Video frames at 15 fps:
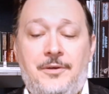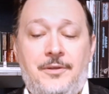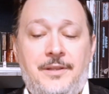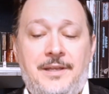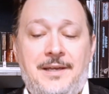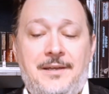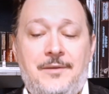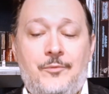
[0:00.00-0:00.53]
With
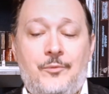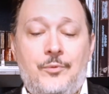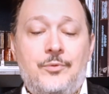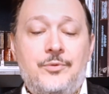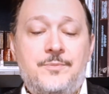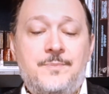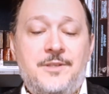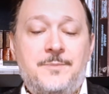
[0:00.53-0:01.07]
all that,
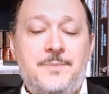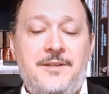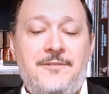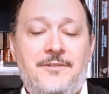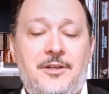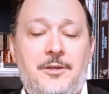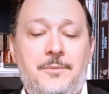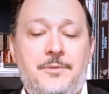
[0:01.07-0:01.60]
rules must be
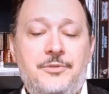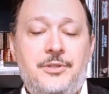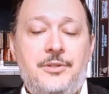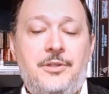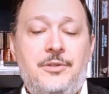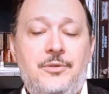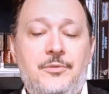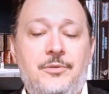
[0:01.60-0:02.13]
available
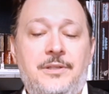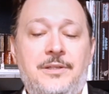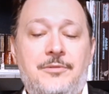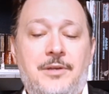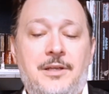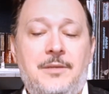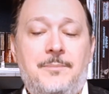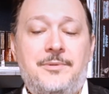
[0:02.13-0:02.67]
to the newly
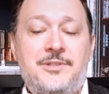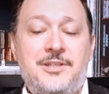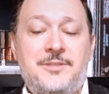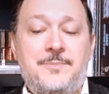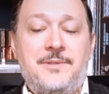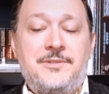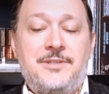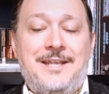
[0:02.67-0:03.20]
created
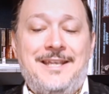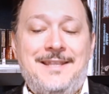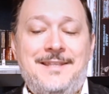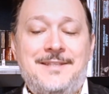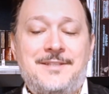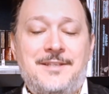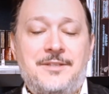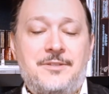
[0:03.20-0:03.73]
participants
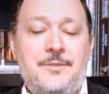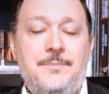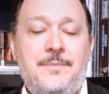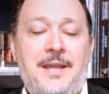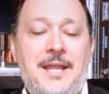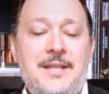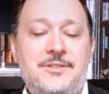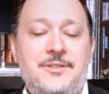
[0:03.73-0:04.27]
in the
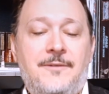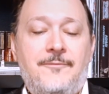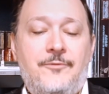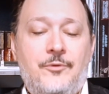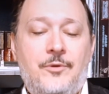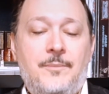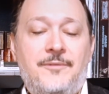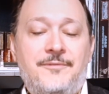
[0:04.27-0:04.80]
system and some
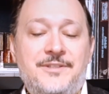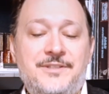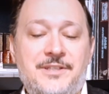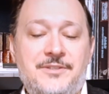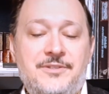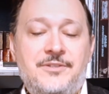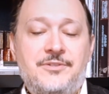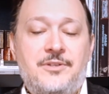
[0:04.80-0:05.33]
form of
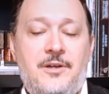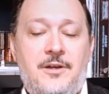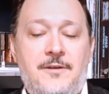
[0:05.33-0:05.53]
assistance